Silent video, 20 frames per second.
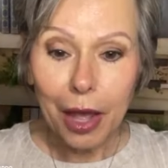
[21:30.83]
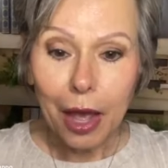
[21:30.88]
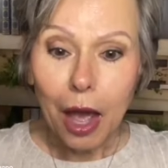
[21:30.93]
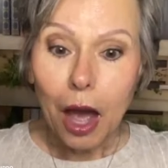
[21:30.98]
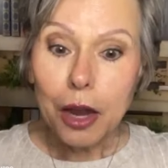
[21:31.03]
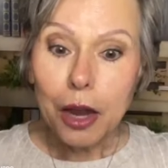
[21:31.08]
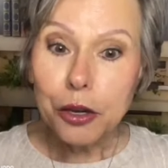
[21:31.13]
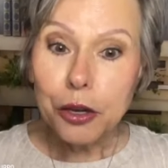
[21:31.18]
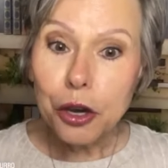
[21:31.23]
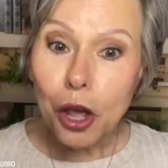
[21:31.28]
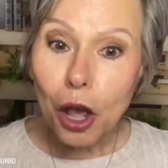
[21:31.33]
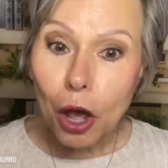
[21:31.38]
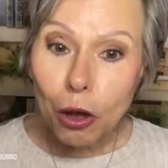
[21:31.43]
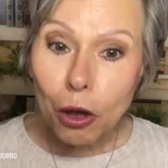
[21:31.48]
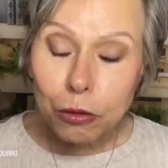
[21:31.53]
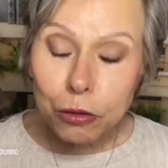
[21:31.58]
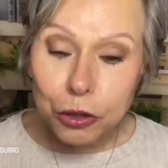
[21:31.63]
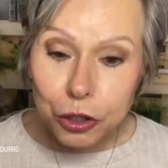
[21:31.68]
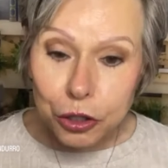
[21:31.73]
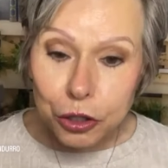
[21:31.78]
No
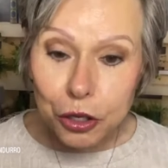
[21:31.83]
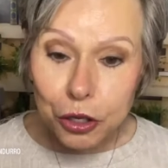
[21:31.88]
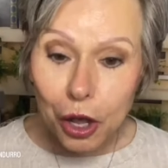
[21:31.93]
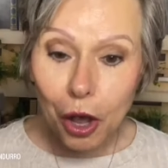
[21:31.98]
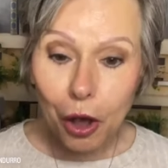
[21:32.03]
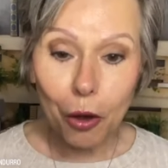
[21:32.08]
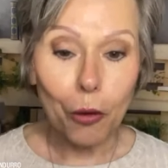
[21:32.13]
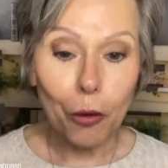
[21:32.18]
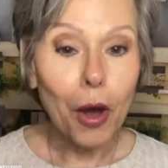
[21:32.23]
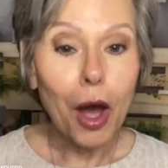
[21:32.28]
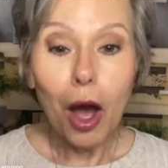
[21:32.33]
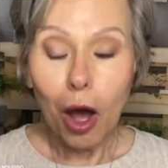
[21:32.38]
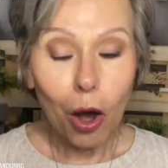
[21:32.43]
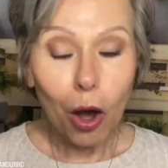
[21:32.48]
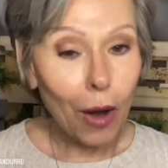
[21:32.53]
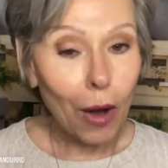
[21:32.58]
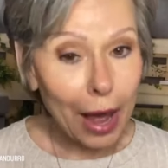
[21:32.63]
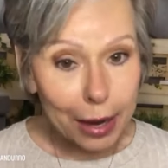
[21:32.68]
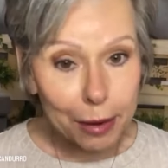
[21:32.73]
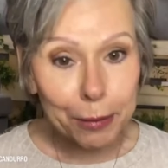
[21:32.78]
snow. Oh,
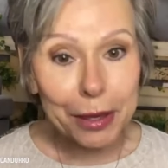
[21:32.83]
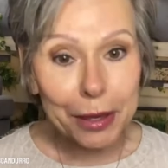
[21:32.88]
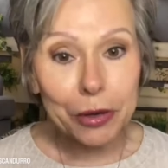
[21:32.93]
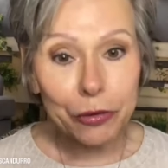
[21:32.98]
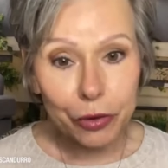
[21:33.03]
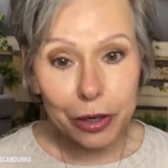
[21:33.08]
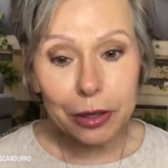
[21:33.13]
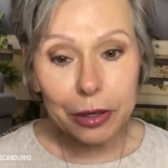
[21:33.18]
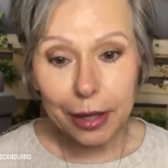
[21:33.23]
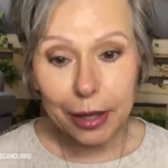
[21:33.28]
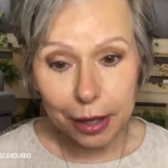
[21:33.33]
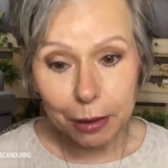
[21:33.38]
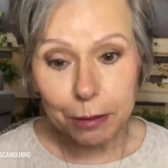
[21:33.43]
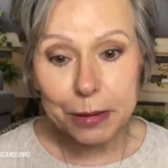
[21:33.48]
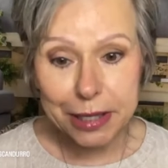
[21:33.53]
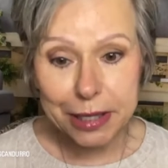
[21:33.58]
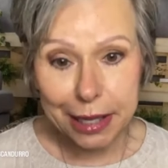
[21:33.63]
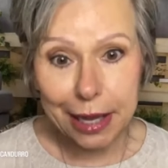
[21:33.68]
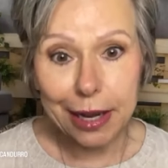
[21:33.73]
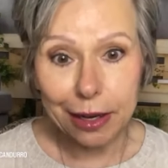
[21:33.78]
I'd have been really
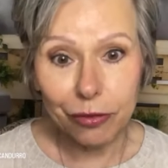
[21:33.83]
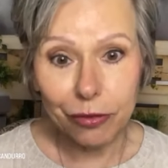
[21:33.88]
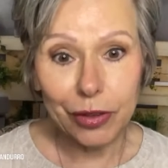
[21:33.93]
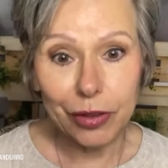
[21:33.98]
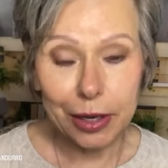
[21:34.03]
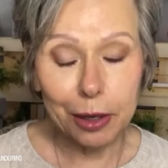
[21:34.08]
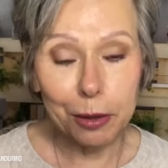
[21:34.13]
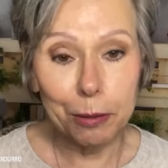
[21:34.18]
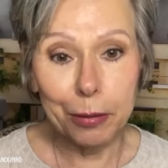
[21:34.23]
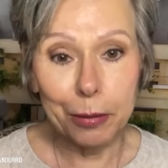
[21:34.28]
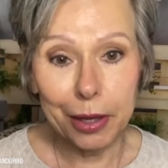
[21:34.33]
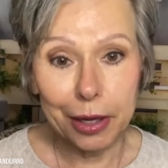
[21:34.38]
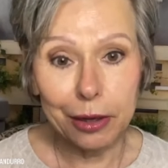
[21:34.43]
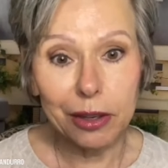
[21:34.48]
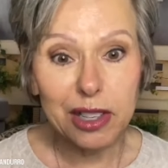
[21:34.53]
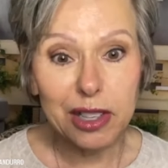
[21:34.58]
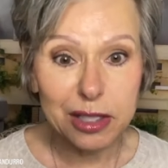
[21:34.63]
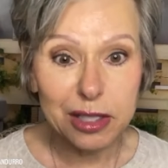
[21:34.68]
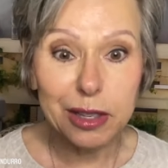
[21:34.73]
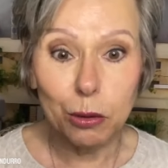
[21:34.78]
upset if it had been,
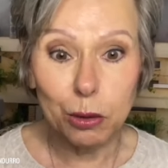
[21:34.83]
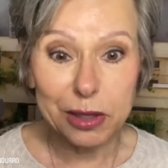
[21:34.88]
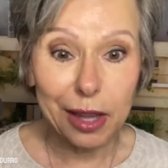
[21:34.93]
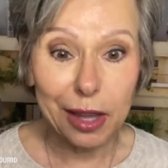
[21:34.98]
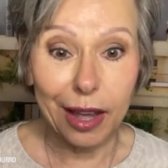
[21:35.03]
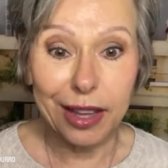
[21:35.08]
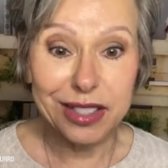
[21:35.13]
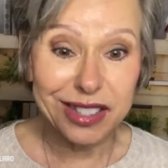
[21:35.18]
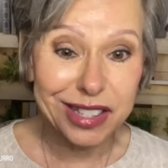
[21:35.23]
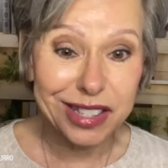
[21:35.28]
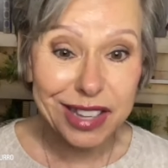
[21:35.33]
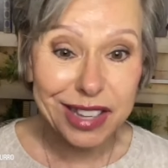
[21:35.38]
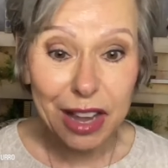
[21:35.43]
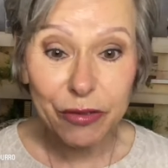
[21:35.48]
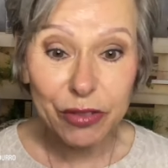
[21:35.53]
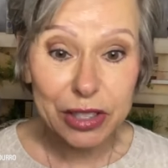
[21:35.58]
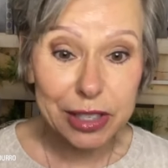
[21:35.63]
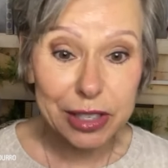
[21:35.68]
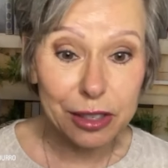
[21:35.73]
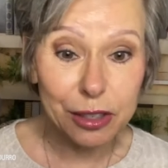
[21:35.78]
because it was like
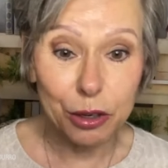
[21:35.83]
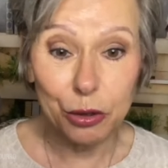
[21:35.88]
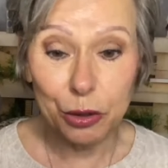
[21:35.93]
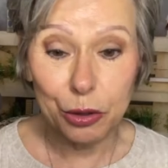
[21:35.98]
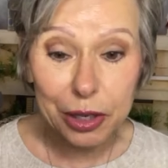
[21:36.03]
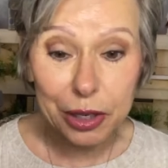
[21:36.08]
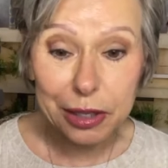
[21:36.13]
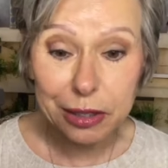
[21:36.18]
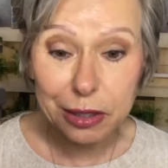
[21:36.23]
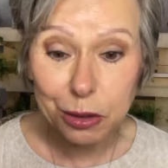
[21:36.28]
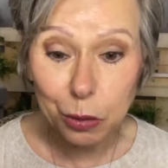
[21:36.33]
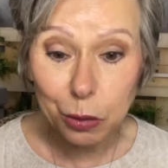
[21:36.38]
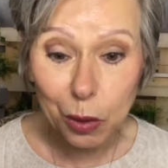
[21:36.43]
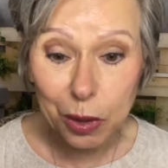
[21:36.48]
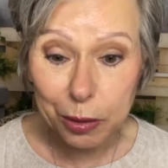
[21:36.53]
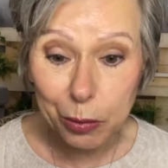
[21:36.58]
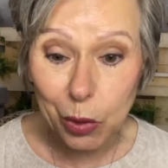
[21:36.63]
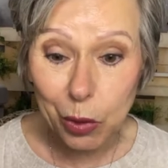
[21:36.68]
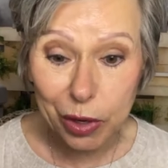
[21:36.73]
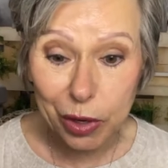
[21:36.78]
7 degrees one
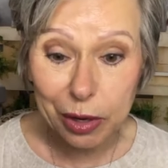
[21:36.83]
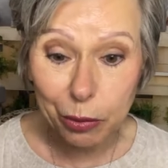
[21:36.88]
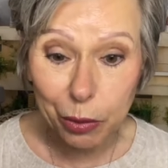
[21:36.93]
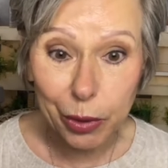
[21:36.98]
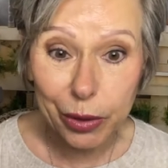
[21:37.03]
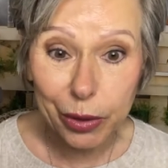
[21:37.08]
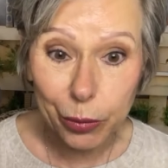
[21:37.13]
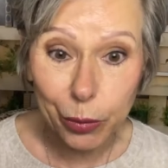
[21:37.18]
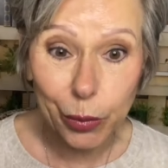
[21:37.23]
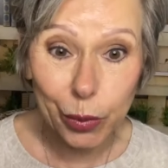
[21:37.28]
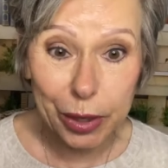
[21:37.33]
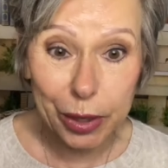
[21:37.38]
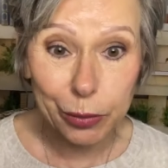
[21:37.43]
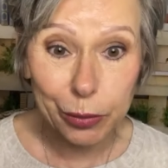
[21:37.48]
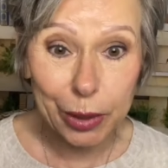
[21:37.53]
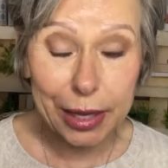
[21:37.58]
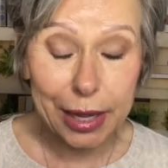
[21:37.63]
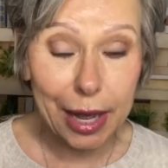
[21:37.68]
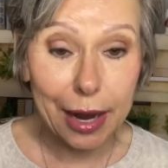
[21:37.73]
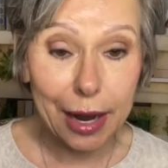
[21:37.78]
morning when we
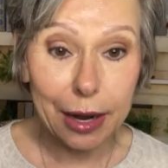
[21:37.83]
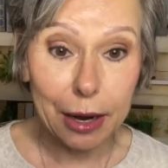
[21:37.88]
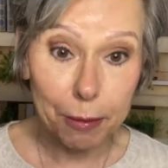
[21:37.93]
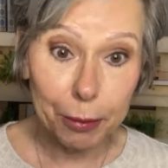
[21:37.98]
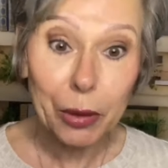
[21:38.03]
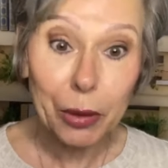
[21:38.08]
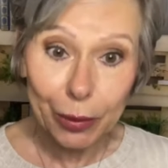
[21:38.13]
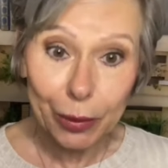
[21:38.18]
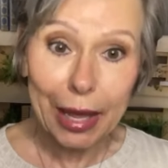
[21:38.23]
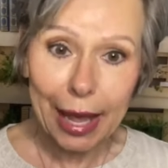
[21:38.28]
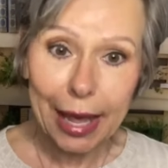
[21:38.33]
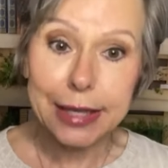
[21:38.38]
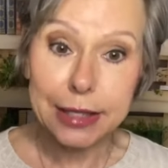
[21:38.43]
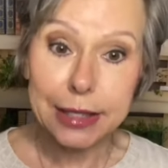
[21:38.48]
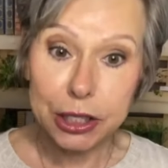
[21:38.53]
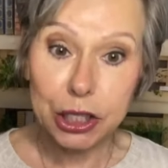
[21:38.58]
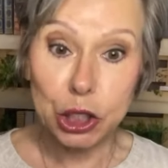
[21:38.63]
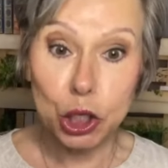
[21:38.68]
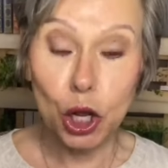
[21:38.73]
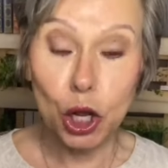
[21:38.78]
got up, but we had
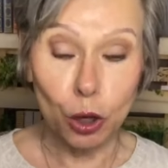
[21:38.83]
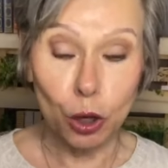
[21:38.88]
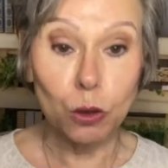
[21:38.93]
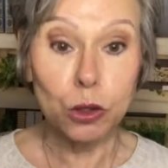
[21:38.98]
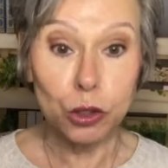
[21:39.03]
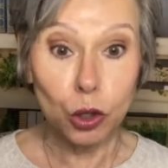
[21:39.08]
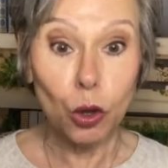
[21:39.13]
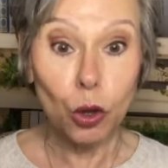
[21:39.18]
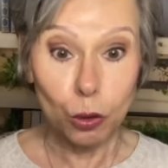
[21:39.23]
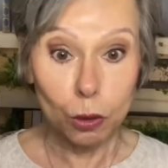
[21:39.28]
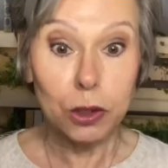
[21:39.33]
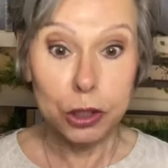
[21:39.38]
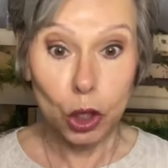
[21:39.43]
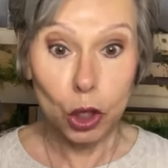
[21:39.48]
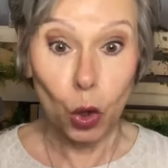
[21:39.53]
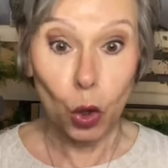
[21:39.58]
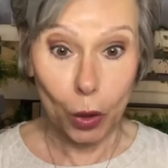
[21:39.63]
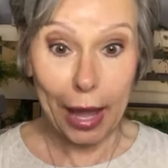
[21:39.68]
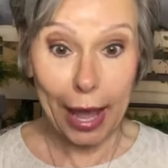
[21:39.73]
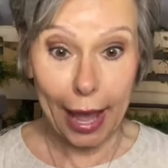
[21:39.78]
snow, so it was
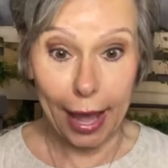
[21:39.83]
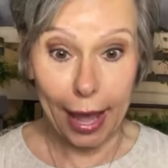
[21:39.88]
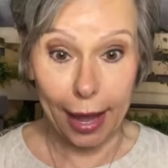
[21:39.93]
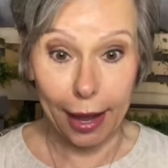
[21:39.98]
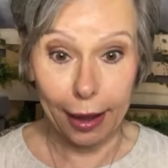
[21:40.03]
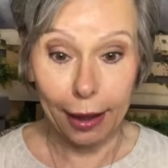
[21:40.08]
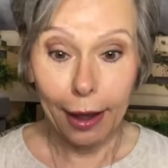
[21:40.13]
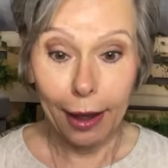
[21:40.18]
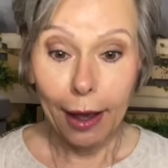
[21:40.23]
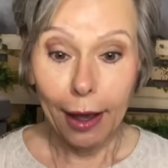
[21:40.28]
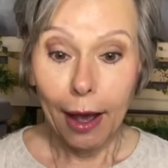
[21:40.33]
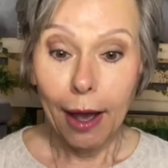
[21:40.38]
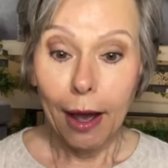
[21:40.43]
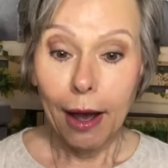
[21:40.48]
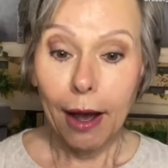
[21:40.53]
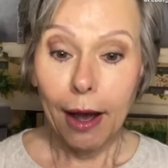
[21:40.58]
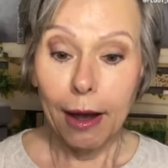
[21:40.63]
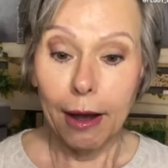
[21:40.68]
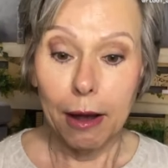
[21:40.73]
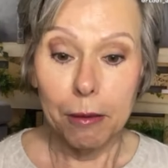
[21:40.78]
okay.
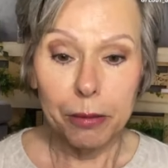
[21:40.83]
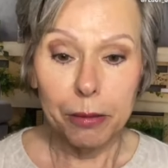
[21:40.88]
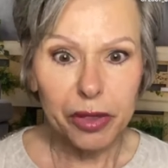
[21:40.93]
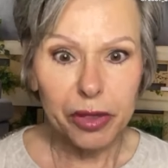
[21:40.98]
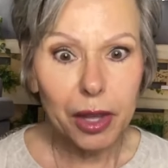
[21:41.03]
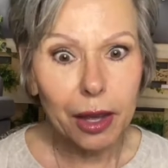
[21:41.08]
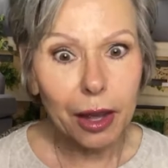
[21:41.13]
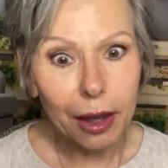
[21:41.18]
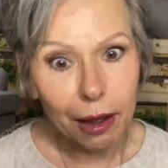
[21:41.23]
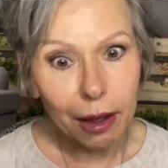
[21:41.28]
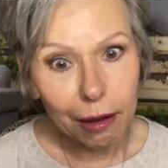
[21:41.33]
Yeah,